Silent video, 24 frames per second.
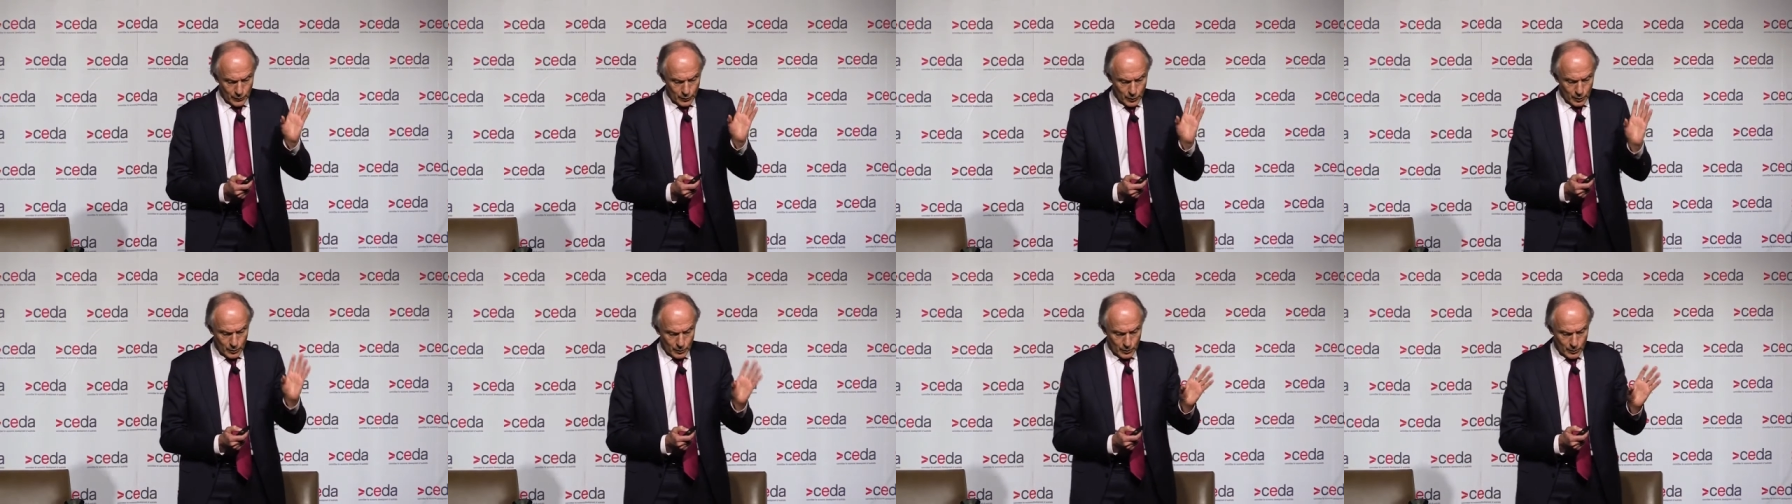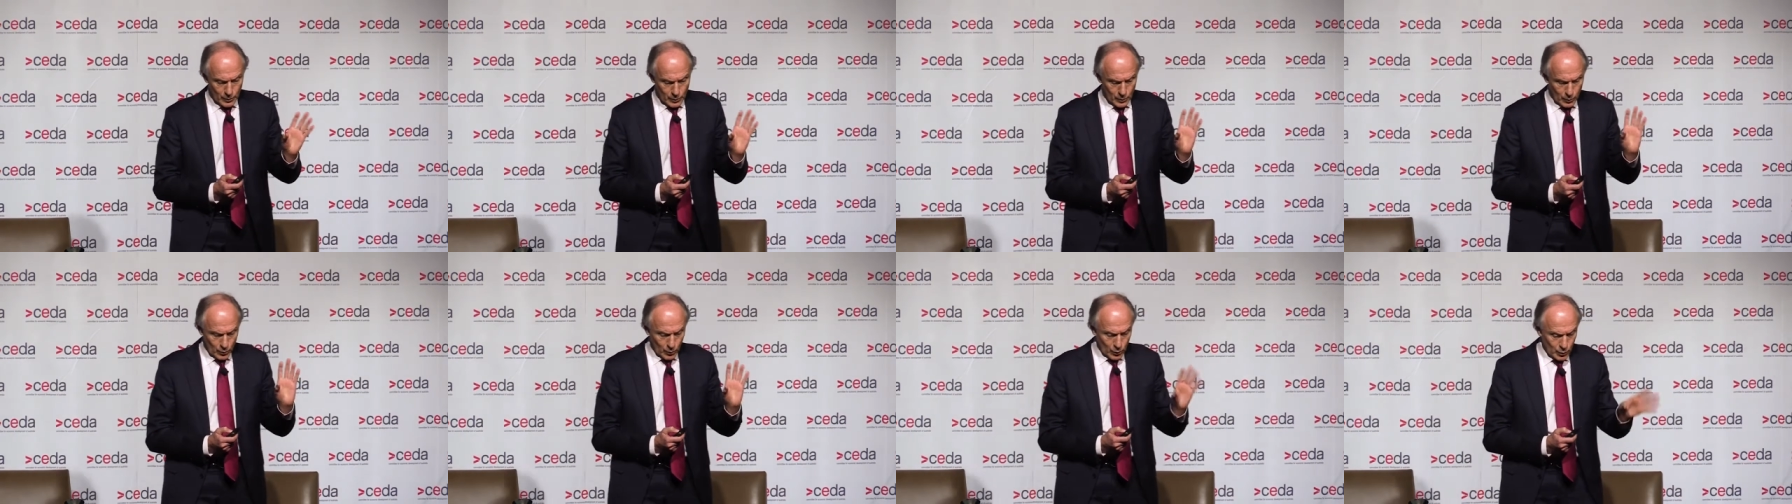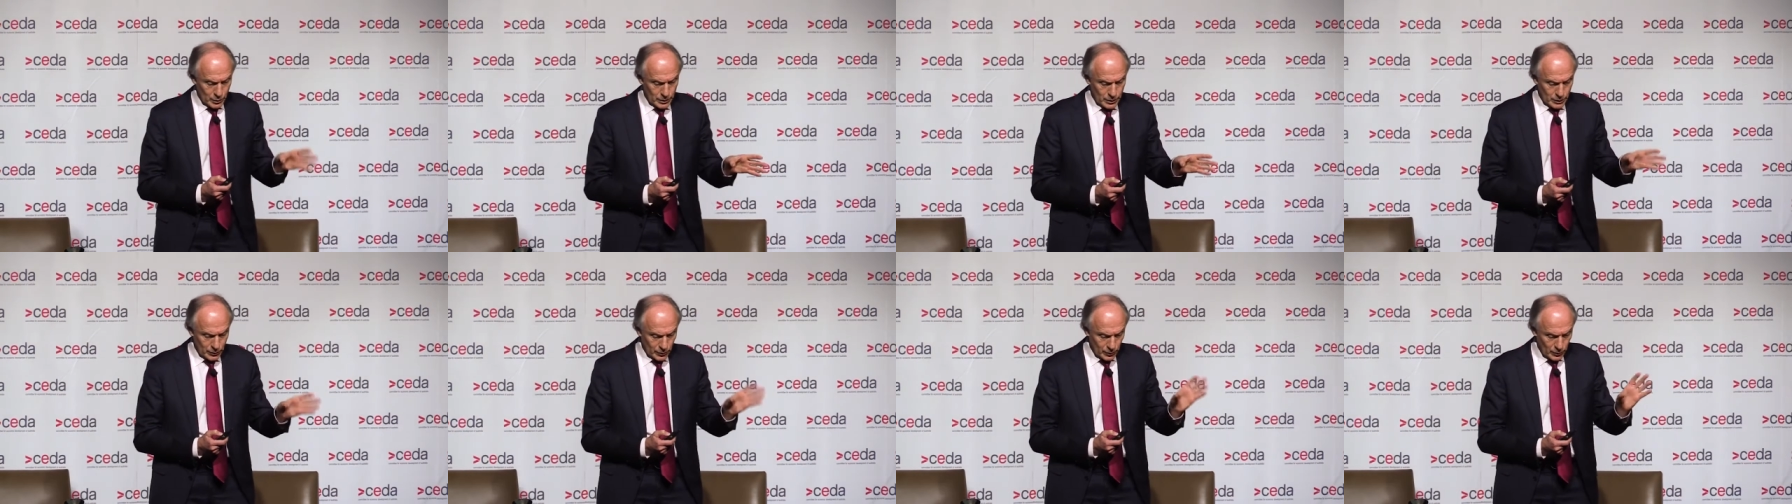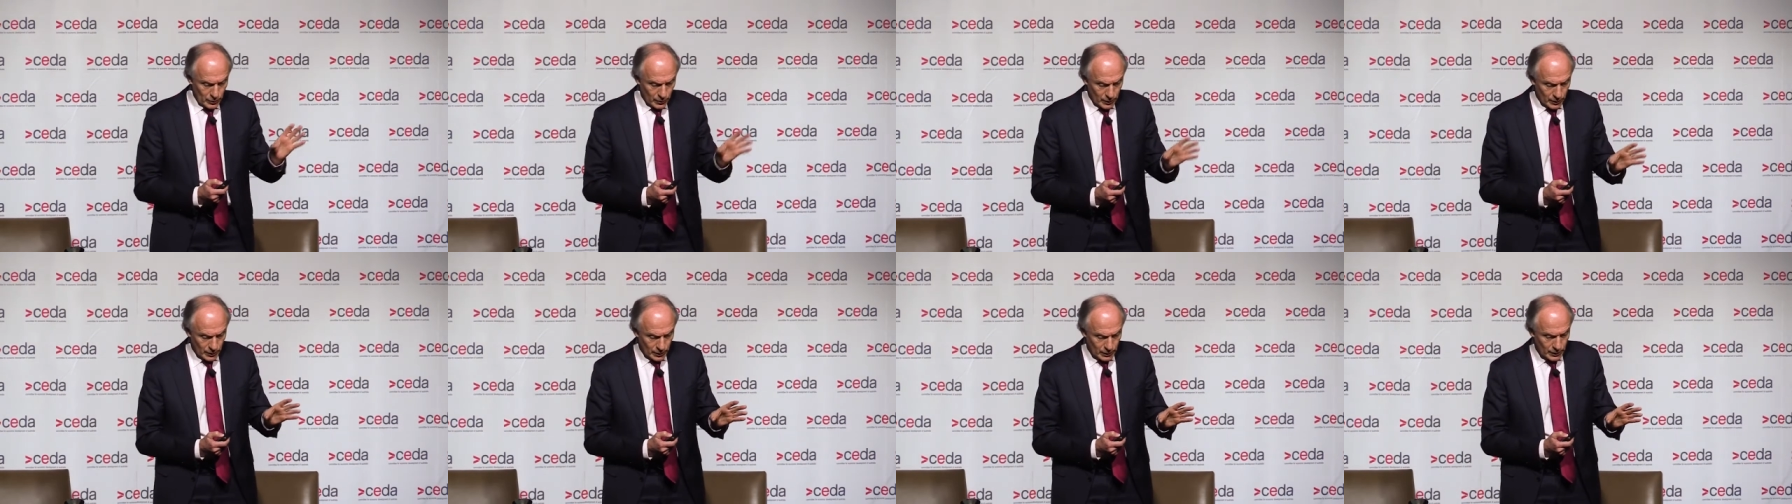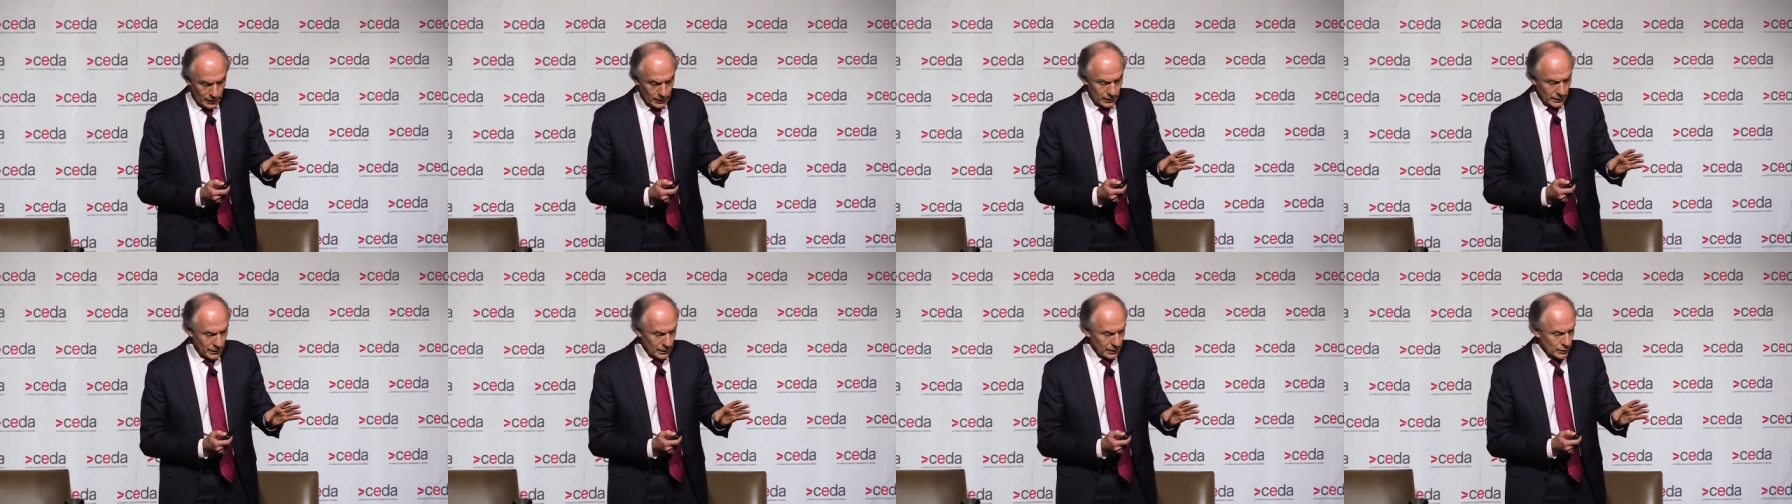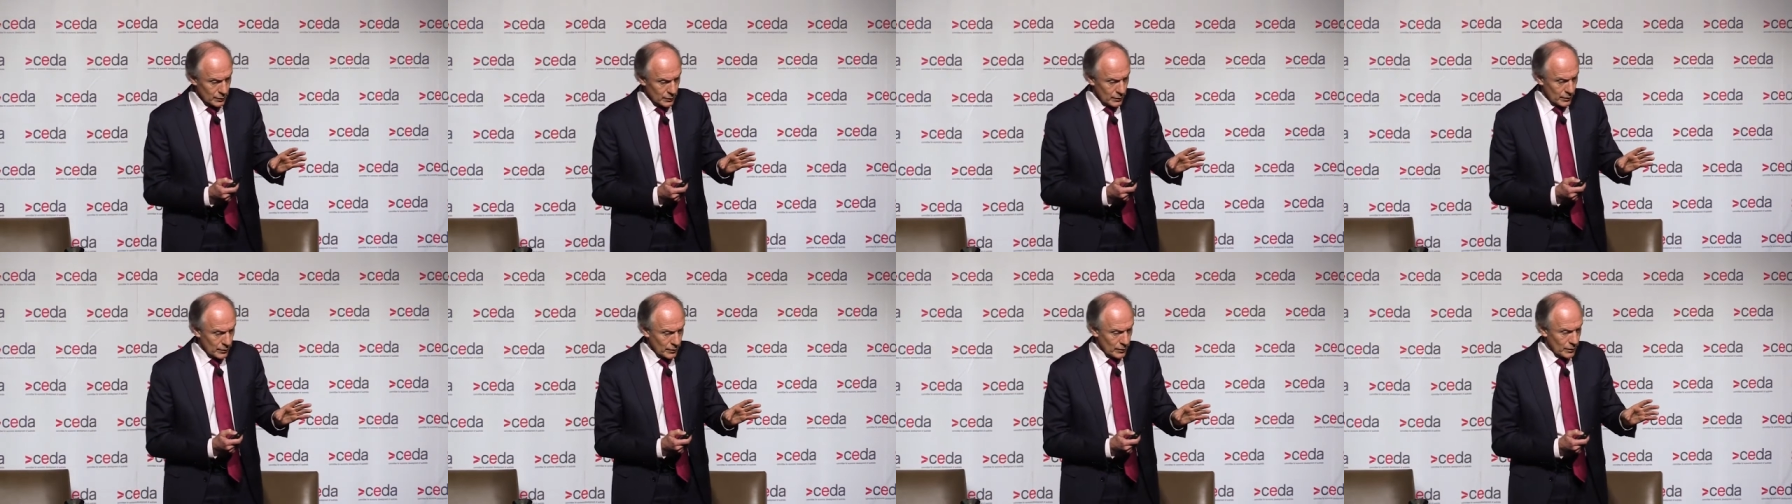from water using clean
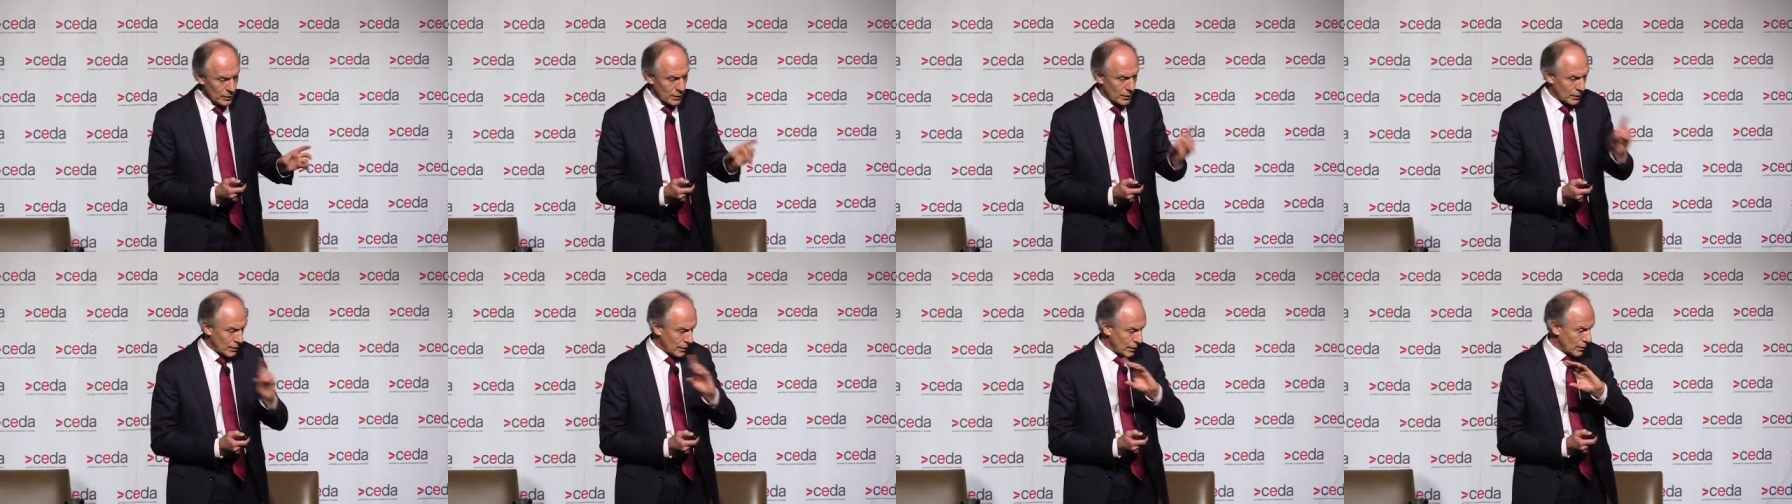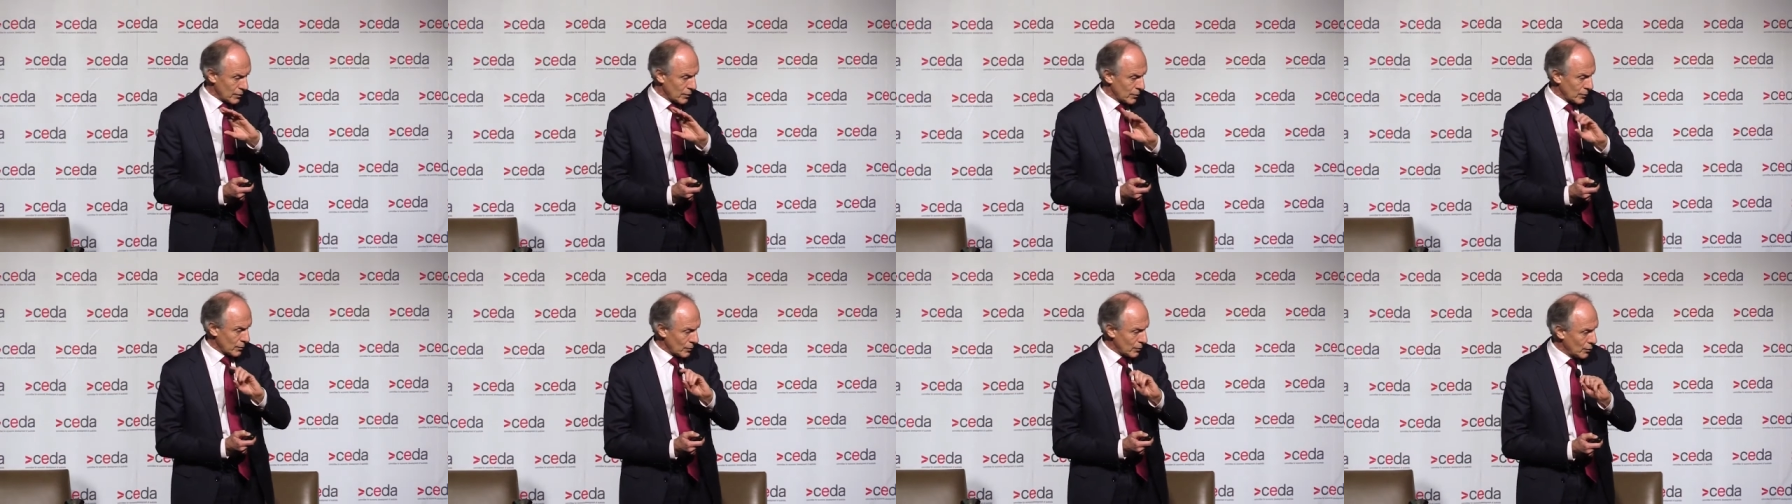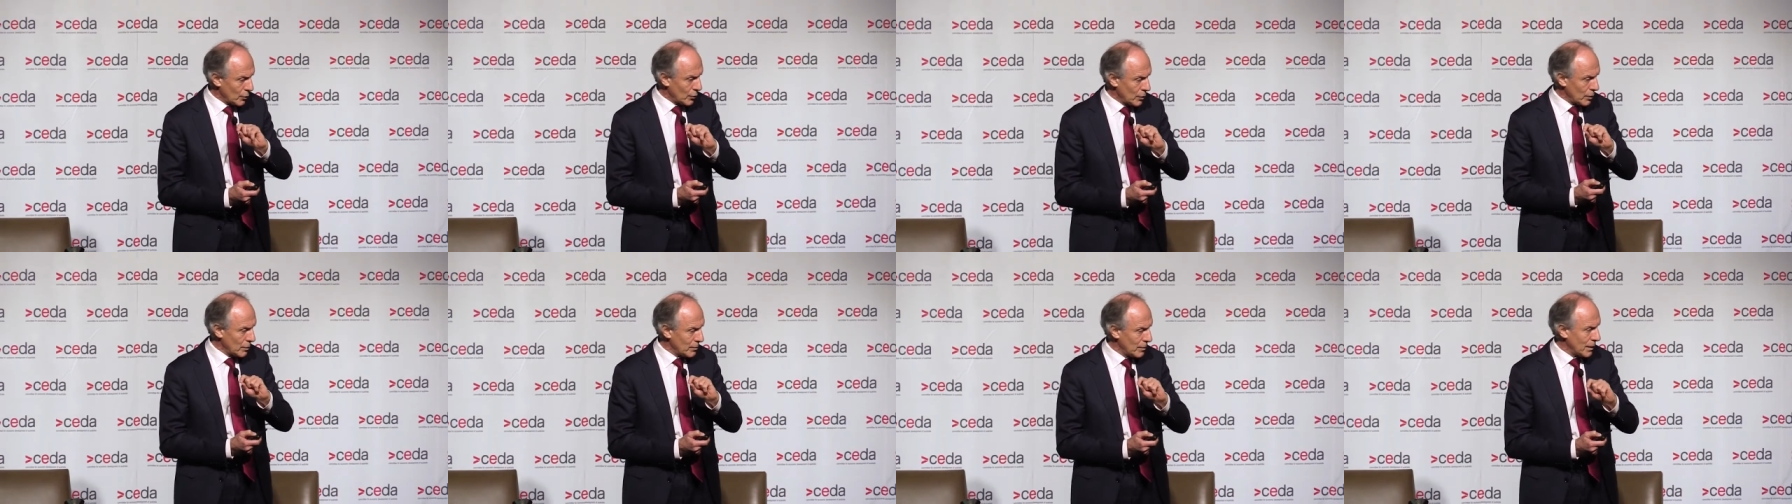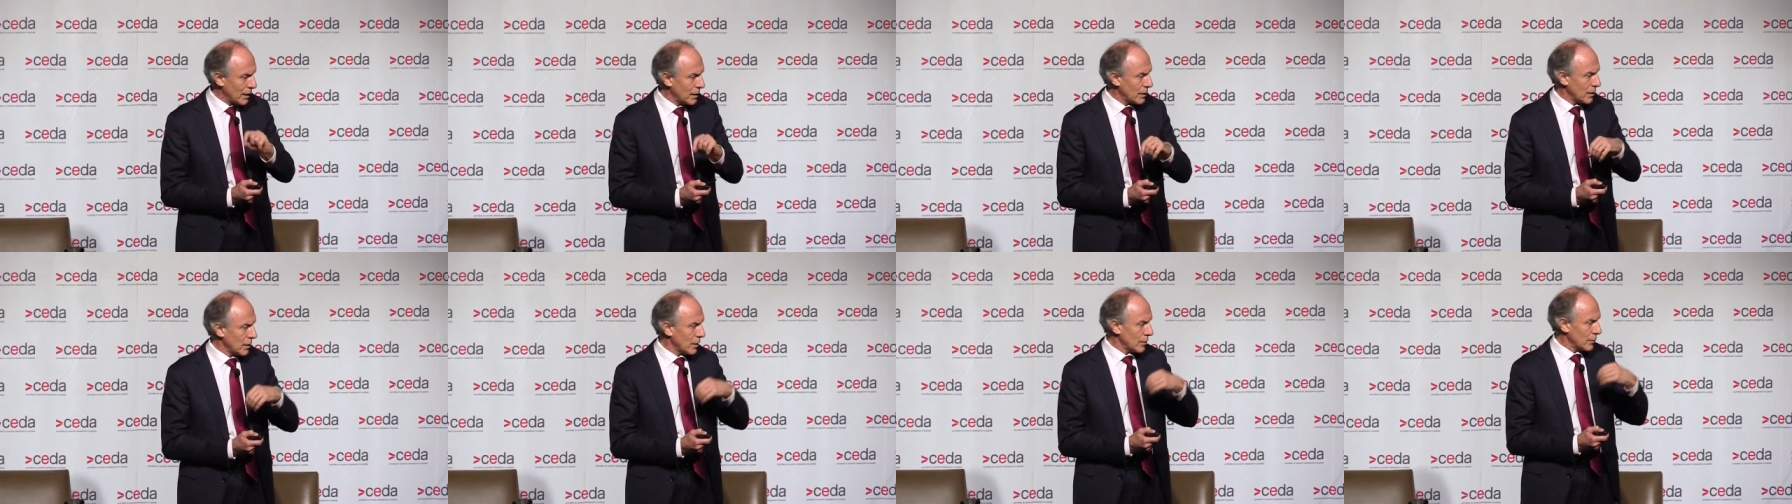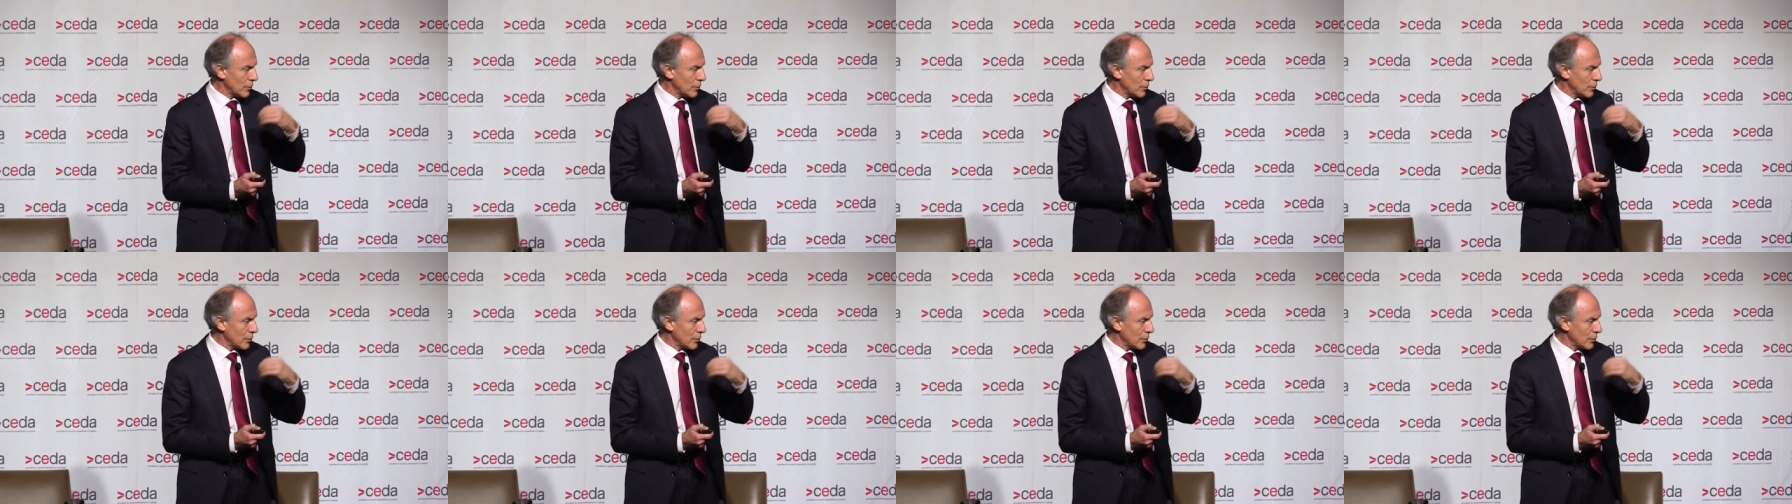electricity, as I was talking about,